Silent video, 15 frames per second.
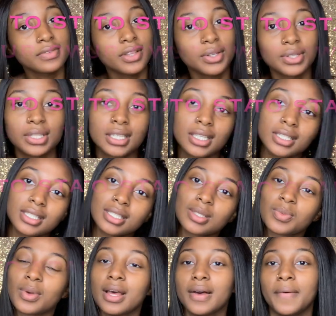of other things
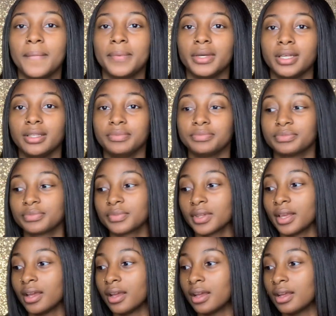as well, but
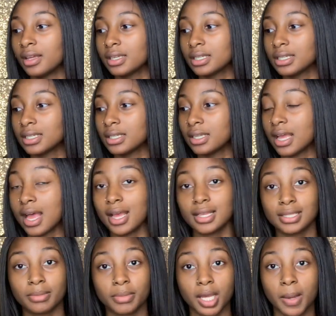
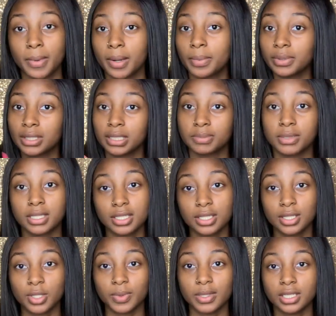as I'm coming up with this business
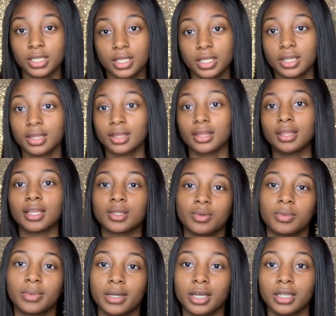situation, that's
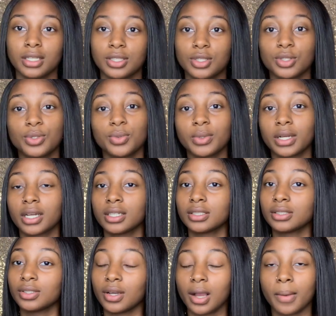what we're gonna do. We're
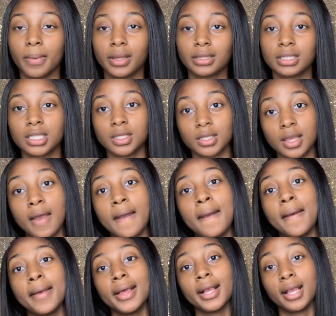gonna talk about this
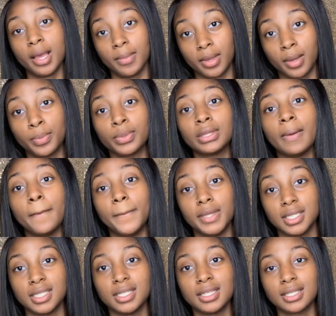coming up with a
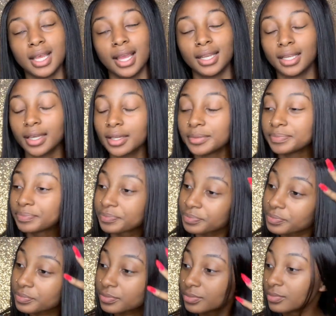business idea.
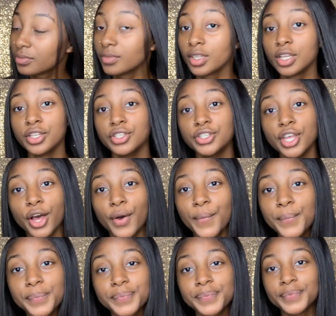
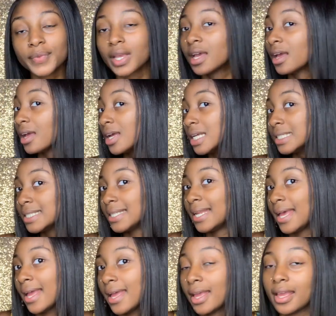So
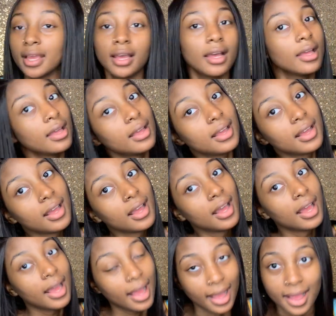today
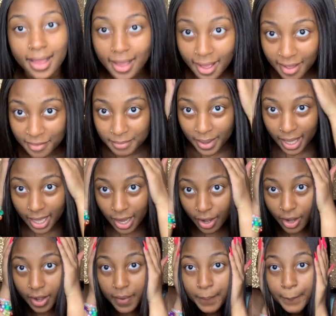I have my
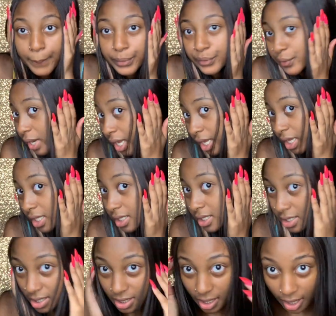hair in
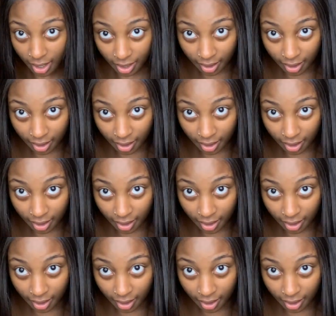braids,